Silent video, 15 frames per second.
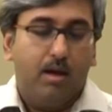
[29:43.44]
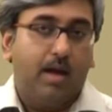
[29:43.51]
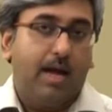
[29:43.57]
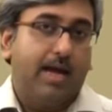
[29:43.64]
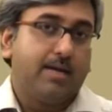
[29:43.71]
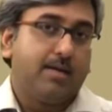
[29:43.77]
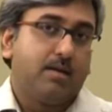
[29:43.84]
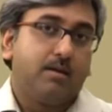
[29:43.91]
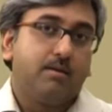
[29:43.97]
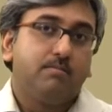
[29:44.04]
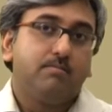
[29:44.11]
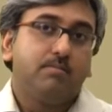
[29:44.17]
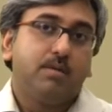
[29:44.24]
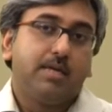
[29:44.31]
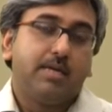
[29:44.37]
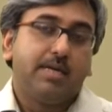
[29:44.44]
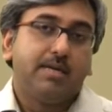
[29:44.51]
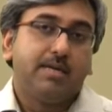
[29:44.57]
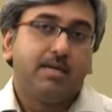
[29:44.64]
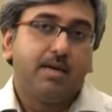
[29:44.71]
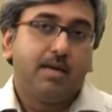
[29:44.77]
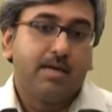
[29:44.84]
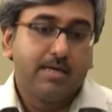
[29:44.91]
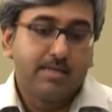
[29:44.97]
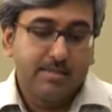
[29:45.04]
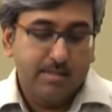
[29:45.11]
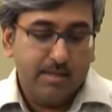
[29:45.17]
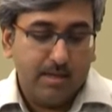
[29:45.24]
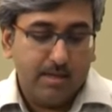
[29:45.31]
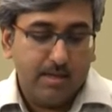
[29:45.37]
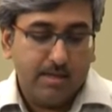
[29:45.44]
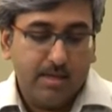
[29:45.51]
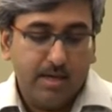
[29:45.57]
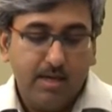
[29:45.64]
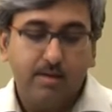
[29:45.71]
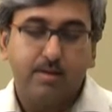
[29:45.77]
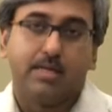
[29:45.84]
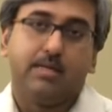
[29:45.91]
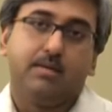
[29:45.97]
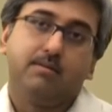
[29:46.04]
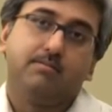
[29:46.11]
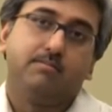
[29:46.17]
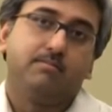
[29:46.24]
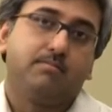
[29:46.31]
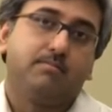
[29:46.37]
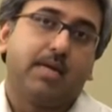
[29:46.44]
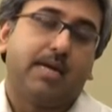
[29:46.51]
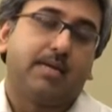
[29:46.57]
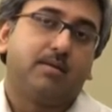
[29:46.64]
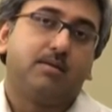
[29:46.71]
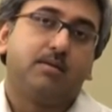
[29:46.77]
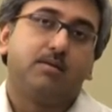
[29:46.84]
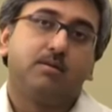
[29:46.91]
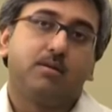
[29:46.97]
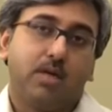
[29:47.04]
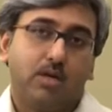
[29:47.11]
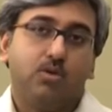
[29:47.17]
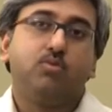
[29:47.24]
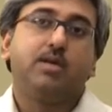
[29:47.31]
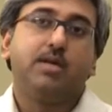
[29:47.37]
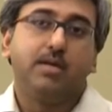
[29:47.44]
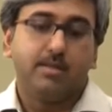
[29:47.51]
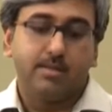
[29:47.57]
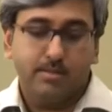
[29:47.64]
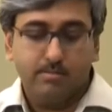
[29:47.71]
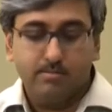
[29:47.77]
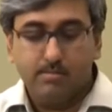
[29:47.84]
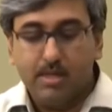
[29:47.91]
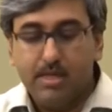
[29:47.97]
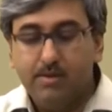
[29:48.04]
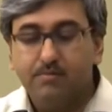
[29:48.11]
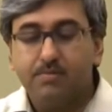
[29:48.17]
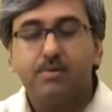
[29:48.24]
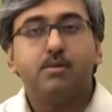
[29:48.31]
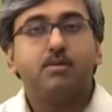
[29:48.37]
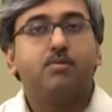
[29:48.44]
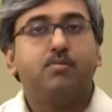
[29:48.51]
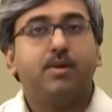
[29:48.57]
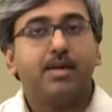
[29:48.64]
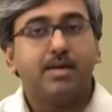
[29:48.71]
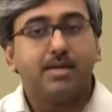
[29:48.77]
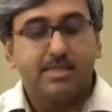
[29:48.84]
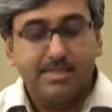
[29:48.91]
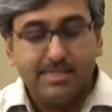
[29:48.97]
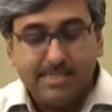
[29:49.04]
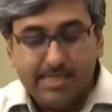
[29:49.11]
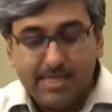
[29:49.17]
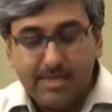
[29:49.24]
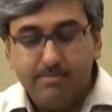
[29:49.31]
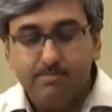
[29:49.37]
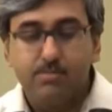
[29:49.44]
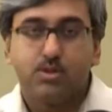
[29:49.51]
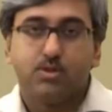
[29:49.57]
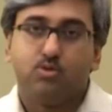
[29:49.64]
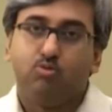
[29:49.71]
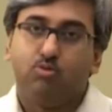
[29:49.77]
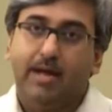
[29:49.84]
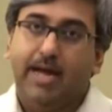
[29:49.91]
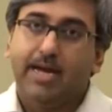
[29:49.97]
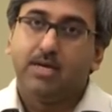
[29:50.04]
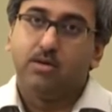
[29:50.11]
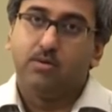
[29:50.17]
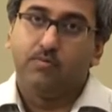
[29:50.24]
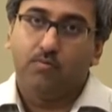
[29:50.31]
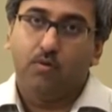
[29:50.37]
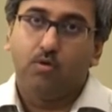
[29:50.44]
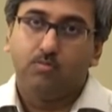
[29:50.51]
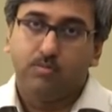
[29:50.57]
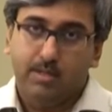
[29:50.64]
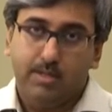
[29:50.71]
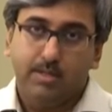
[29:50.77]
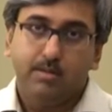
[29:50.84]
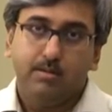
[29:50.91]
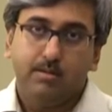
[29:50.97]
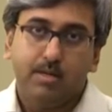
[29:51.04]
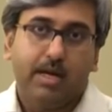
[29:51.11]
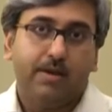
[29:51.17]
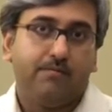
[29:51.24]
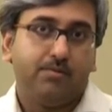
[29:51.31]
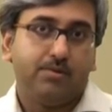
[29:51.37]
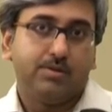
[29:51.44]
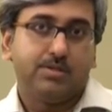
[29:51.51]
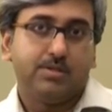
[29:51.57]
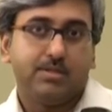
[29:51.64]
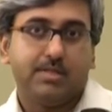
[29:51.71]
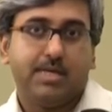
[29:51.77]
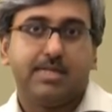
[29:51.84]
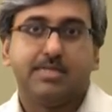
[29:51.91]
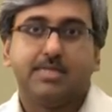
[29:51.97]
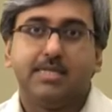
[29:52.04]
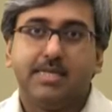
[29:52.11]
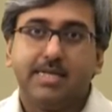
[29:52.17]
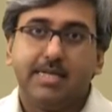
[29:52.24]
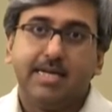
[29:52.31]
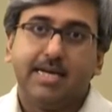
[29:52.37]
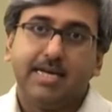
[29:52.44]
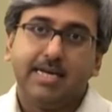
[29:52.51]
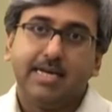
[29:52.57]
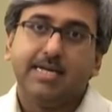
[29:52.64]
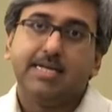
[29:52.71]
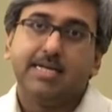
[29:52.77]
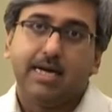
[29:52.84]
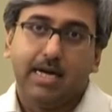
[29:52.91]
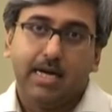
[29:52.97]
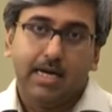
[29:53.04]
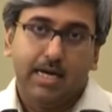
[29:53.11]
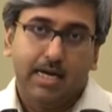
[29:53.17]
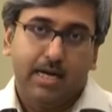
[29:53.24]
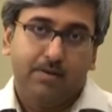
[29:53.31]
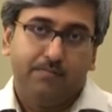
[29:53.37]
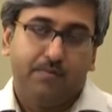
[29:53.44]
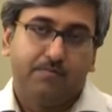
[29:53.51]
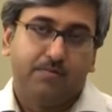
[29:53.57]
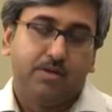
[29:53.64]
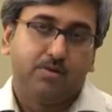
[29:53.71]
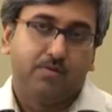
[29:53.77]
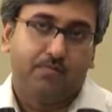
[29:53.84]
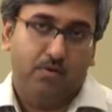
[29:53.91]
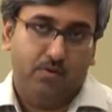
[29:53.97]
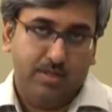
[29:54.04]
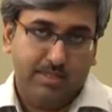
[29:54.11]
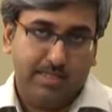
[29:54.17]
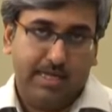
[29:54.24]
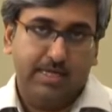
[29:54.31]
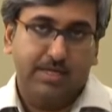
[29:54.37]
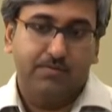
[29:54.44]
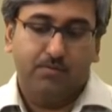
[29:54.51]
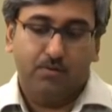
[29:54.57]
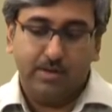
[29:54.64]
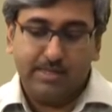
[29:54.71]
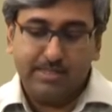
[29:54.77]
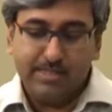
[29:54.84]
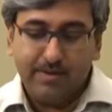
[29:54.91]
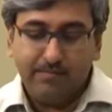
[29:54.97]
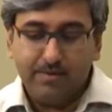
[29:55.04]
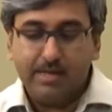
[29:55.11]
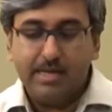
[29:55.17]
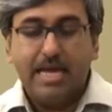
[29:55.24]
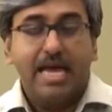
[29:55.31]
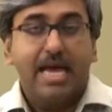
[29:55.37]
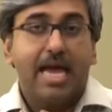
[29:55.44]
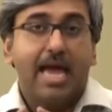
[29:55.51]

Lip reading: And indeed, his theory that colonialism, even when it seems to end formally, like for instance as it did in India in 15th of August 1947,